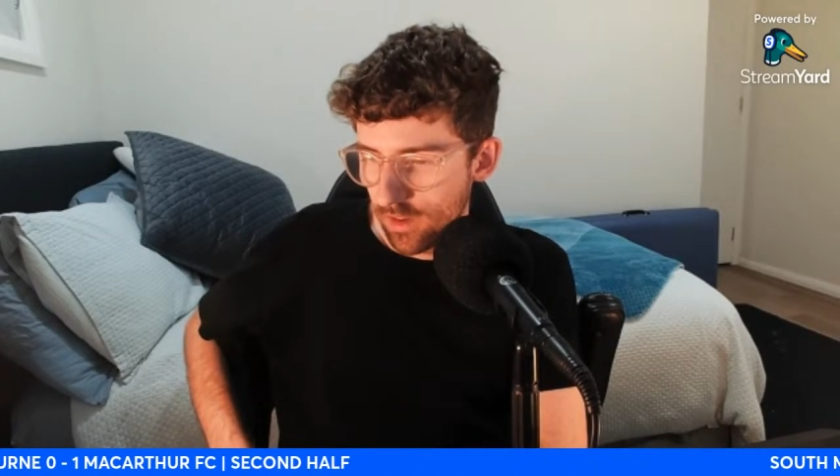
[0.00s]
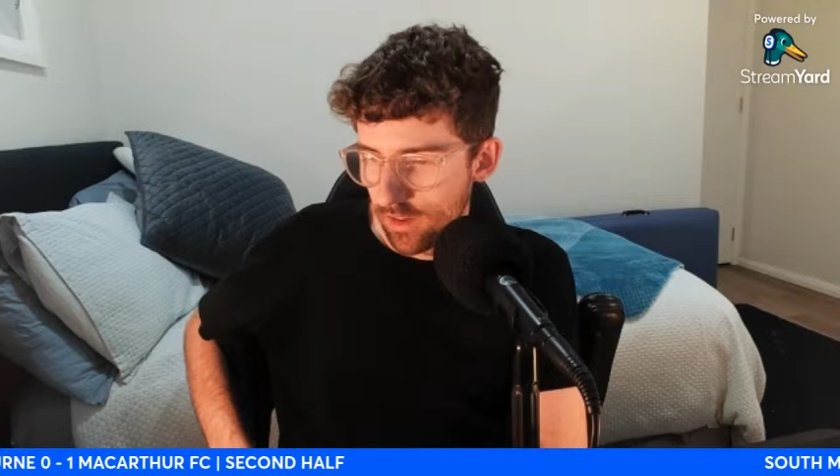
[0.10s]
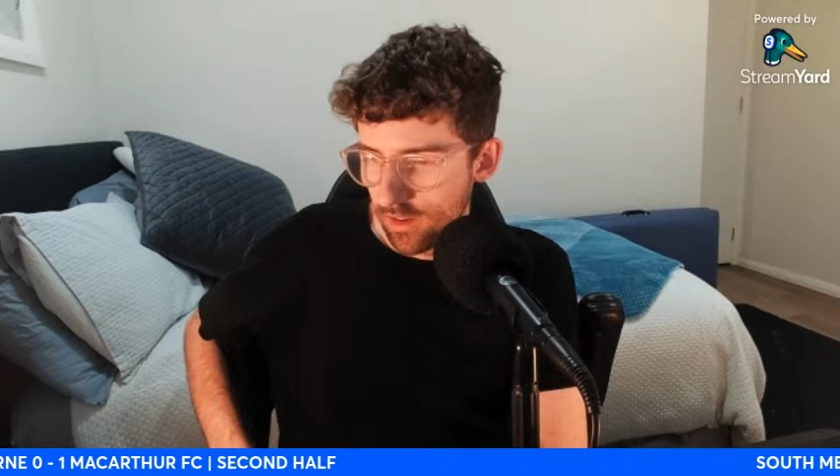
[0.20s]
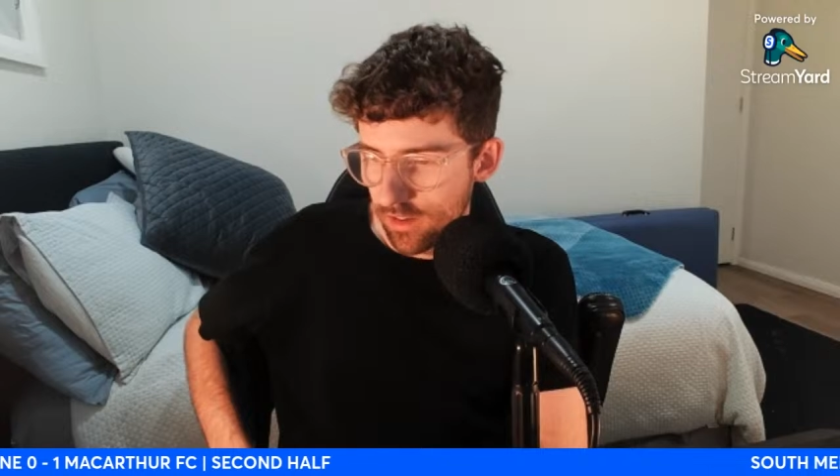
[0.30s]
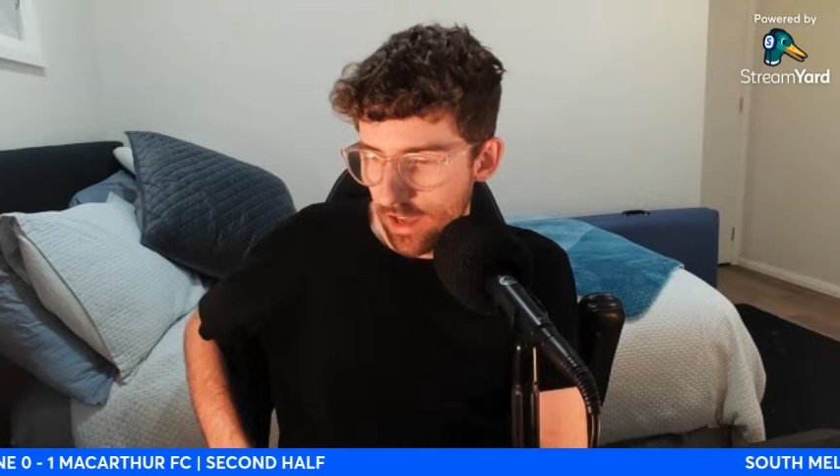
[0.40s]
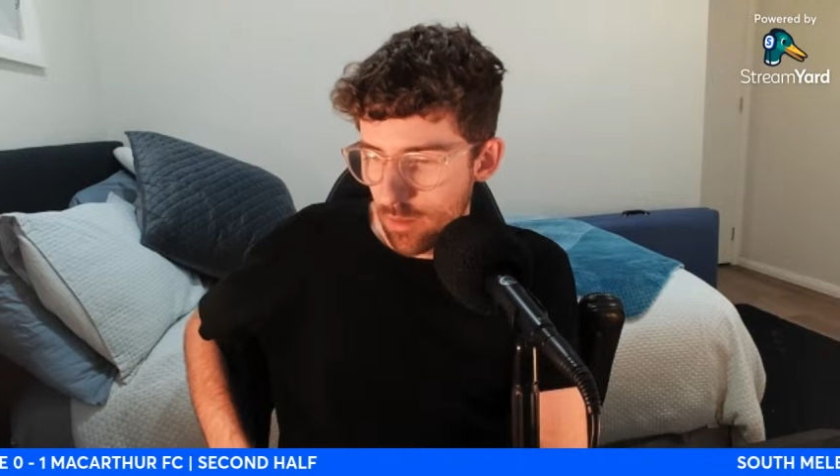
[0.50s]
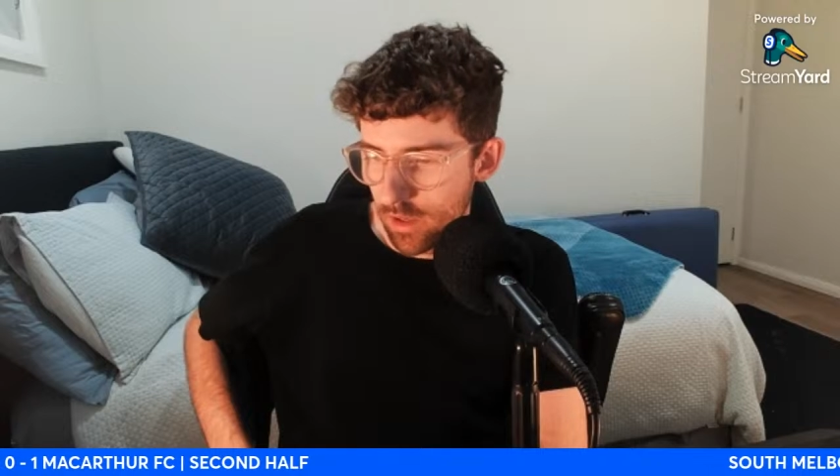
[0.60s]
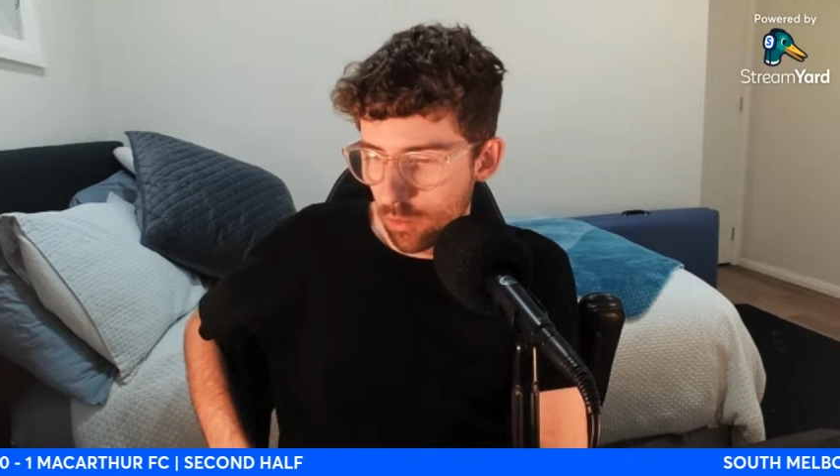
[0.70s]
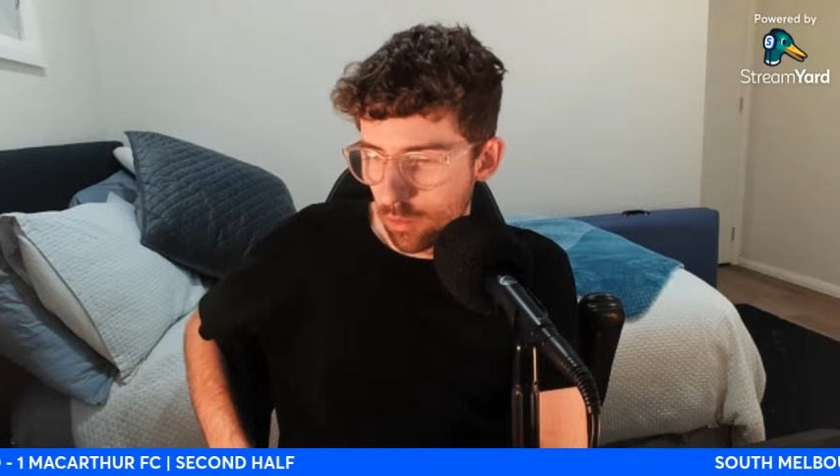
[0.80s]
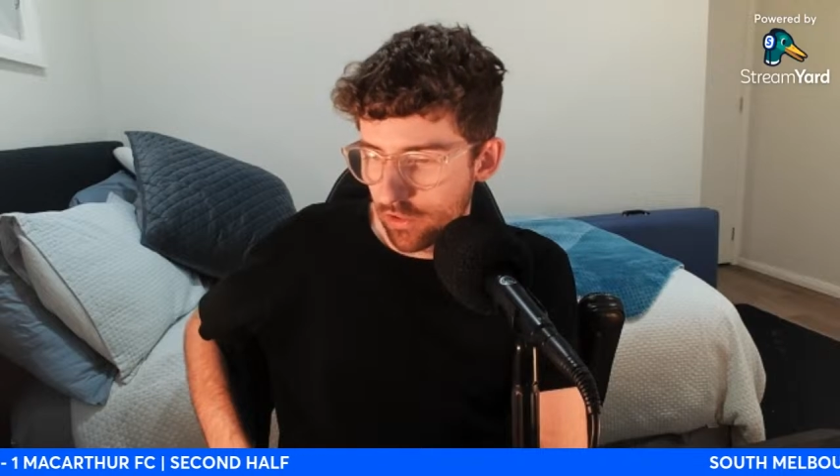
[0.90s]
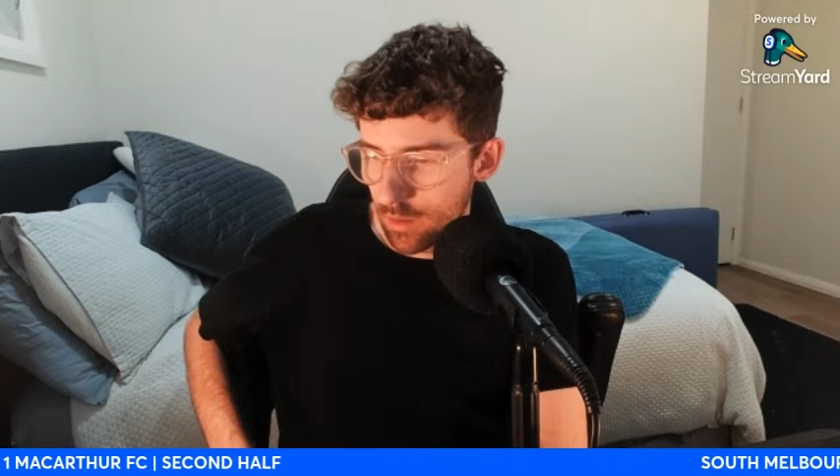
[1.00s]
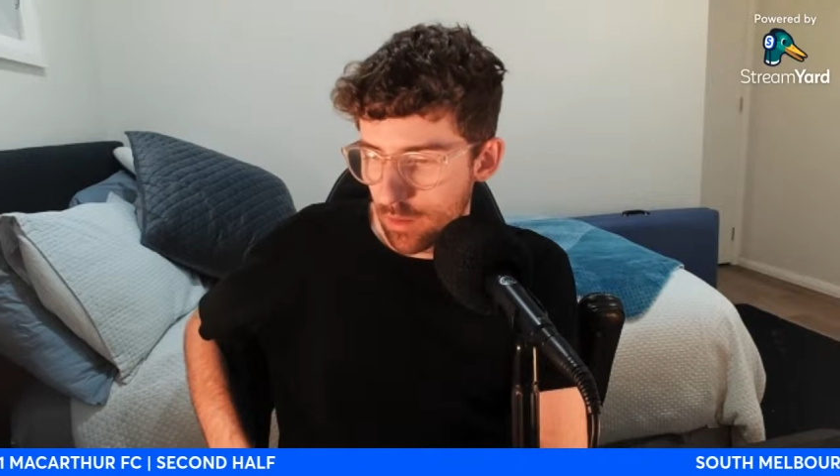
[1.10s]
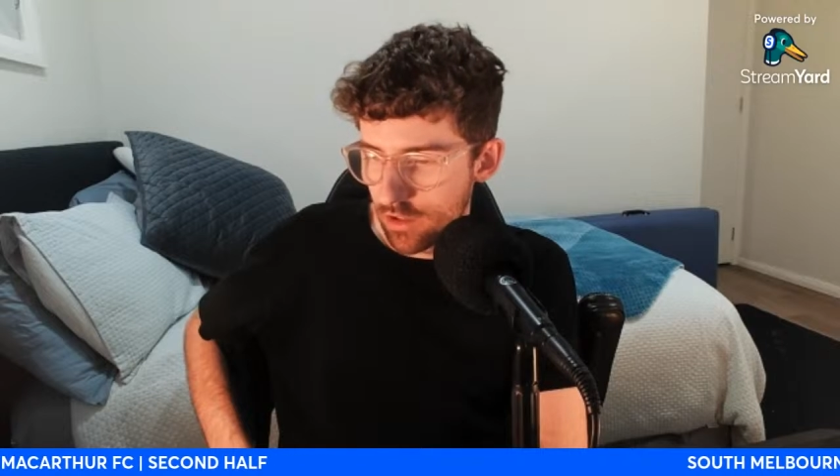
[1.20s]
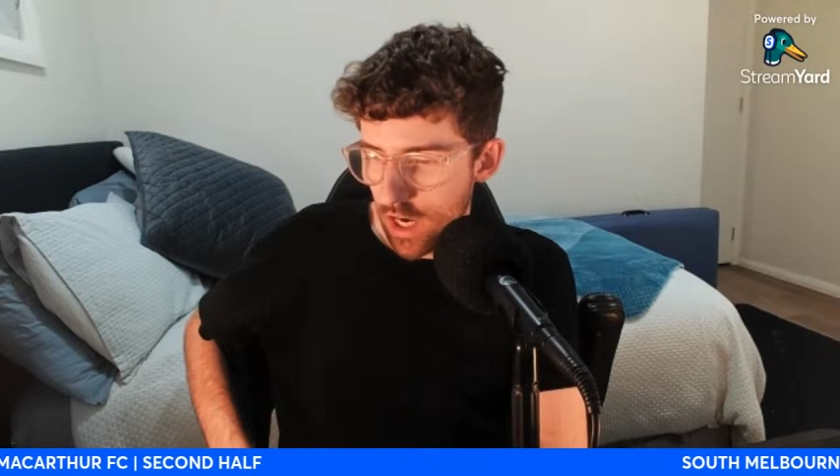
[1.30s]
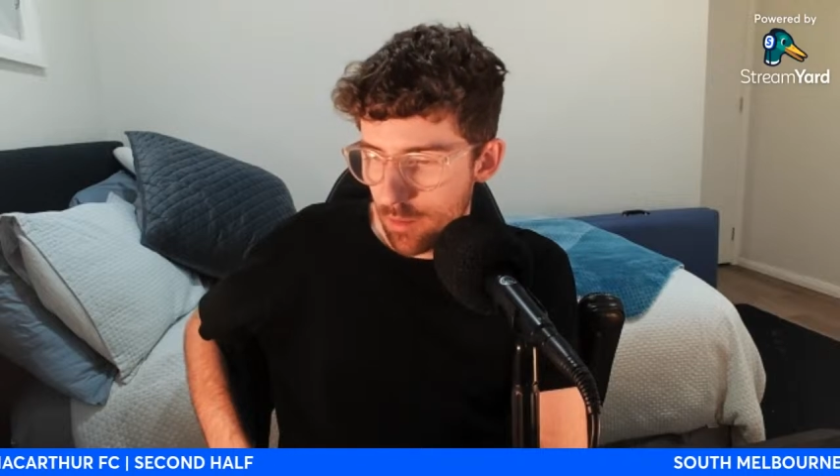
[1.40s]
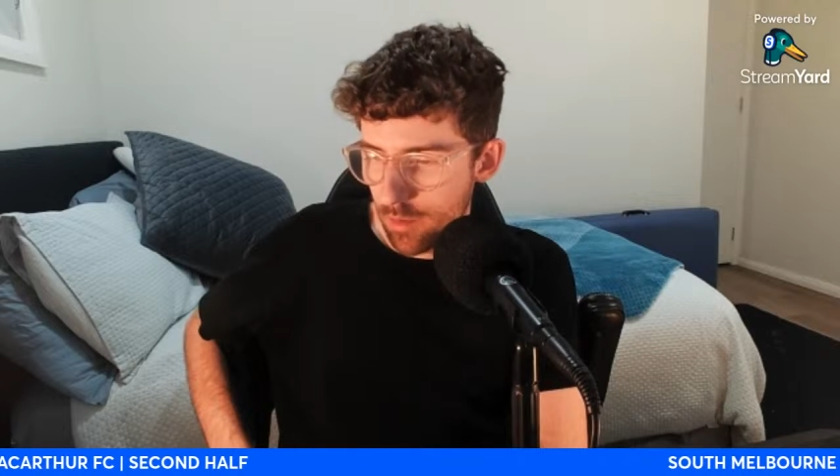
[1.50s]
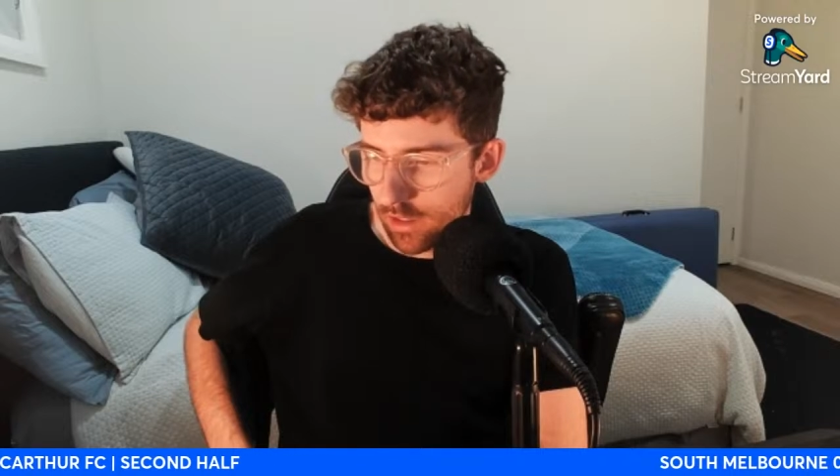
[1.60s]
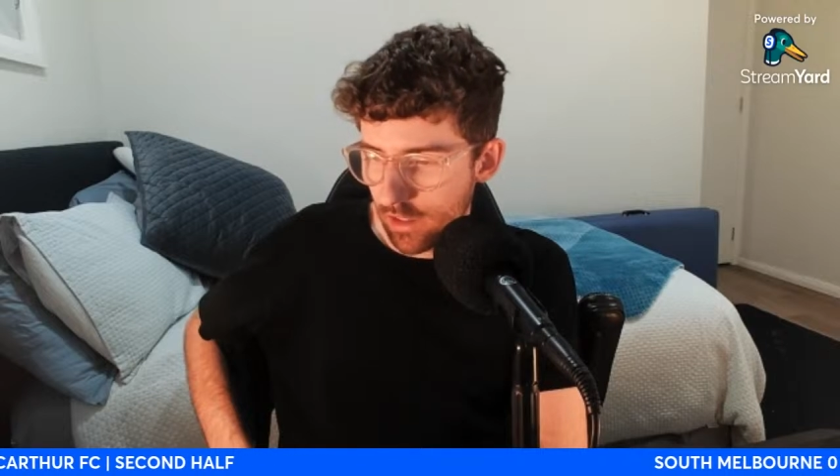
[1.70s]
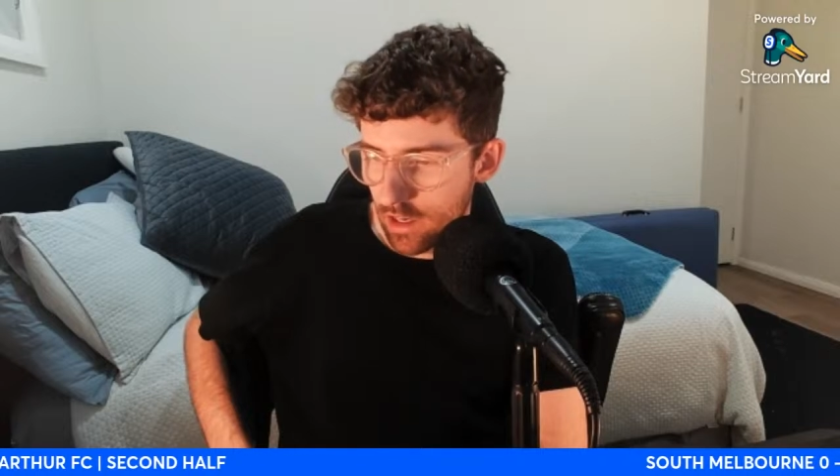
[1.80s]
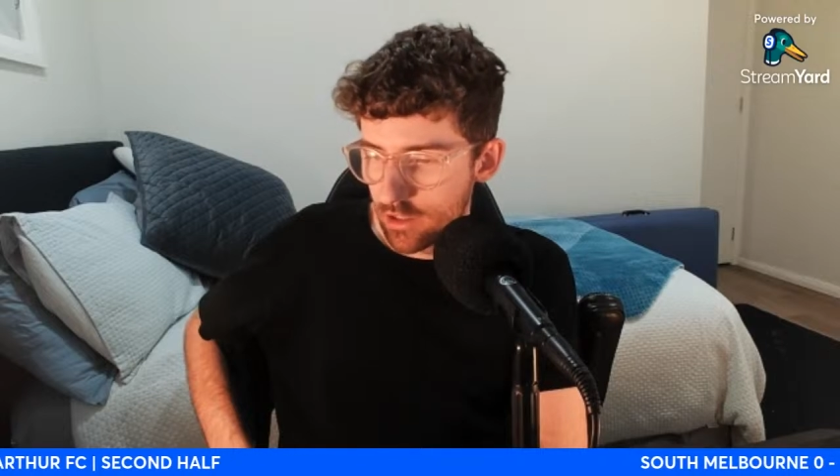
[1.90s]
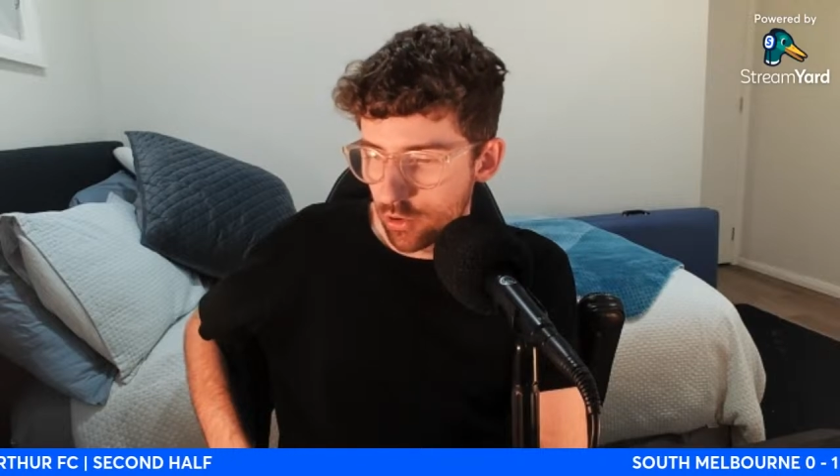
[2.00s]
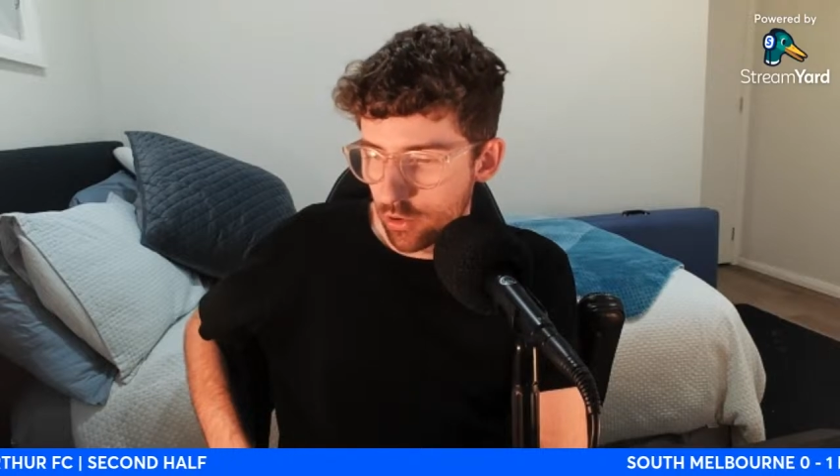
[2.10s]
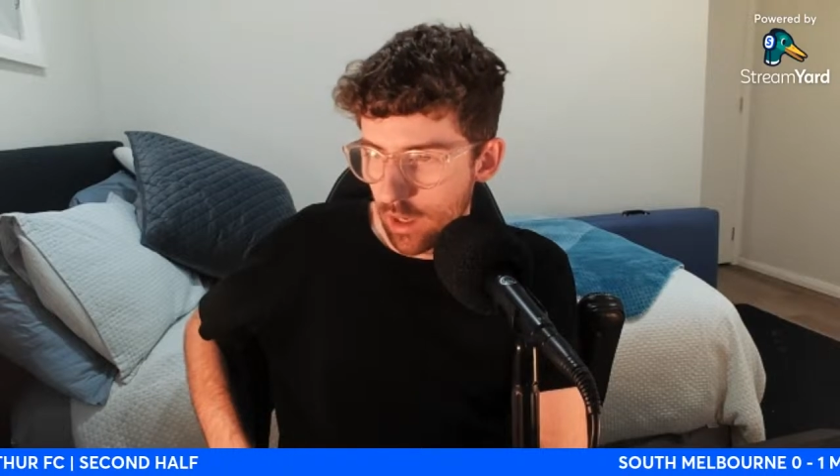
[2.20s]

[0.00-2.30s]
Gaming. What team did Jamie McLaren join?